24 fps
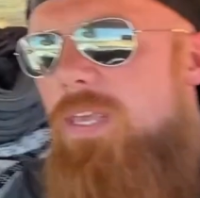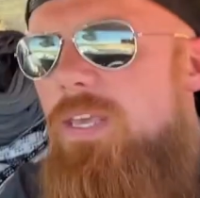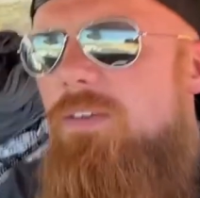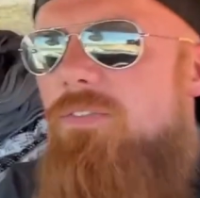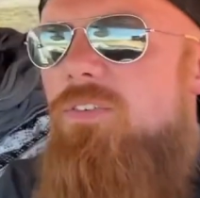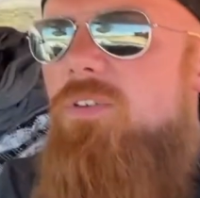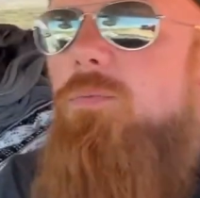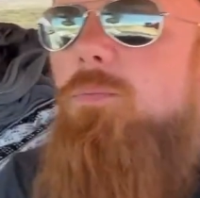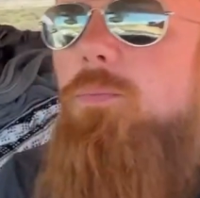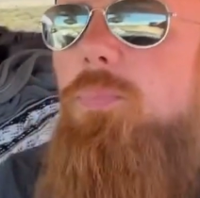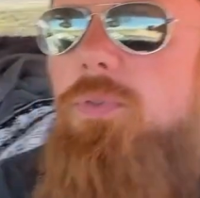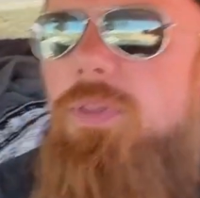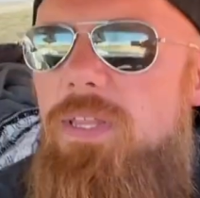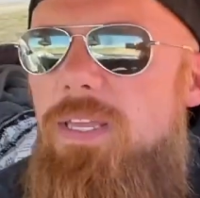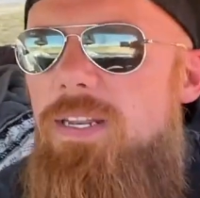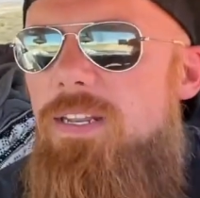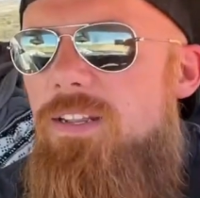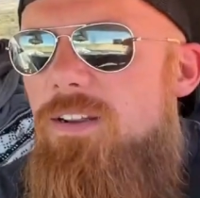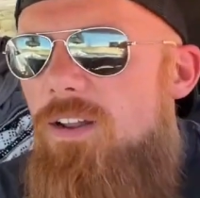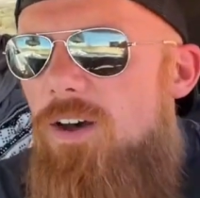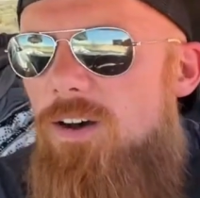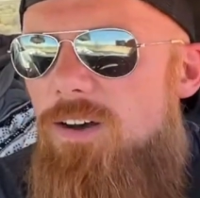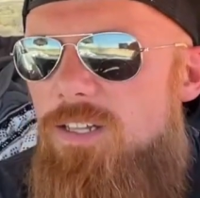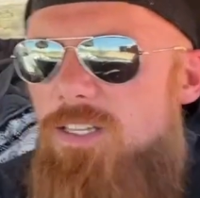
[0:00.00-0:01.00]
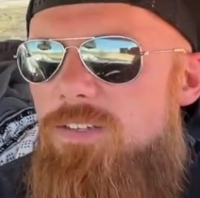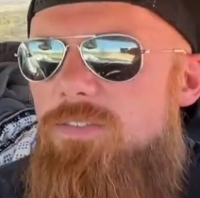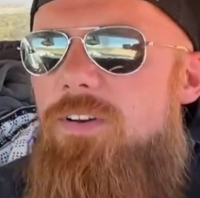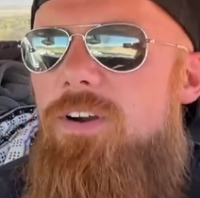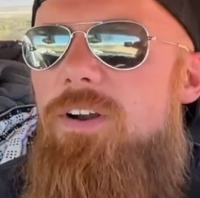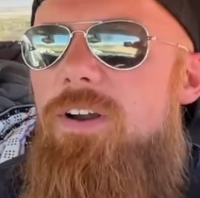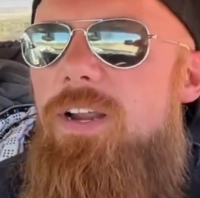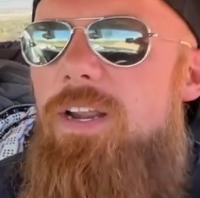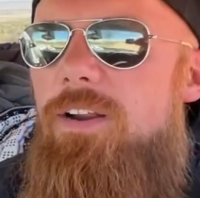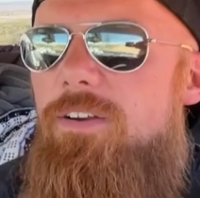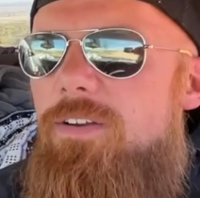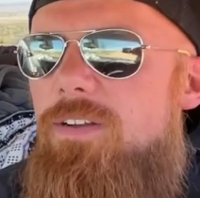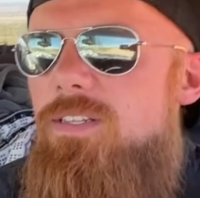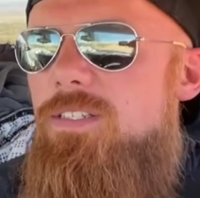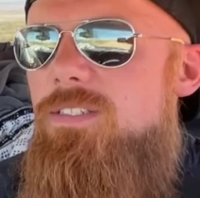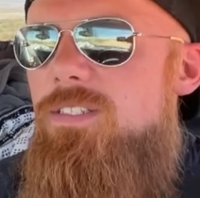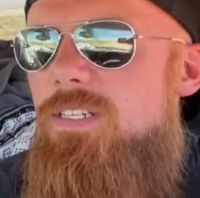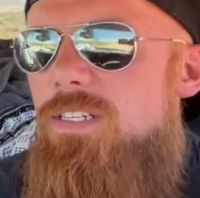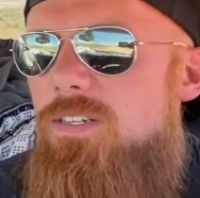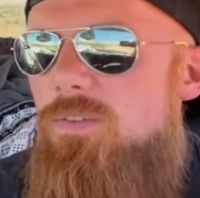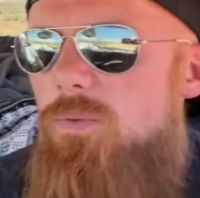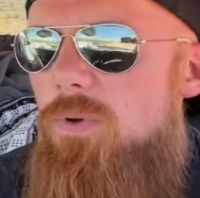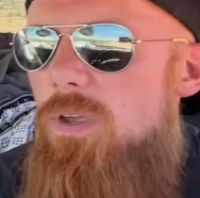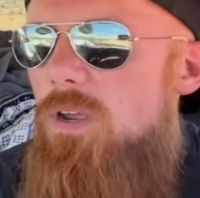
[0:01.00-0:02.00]
have completed all of our errands
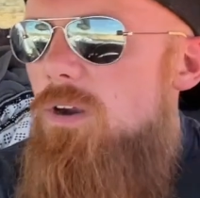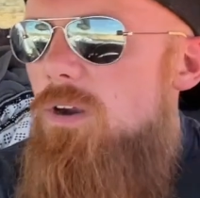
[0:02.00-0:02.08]
and we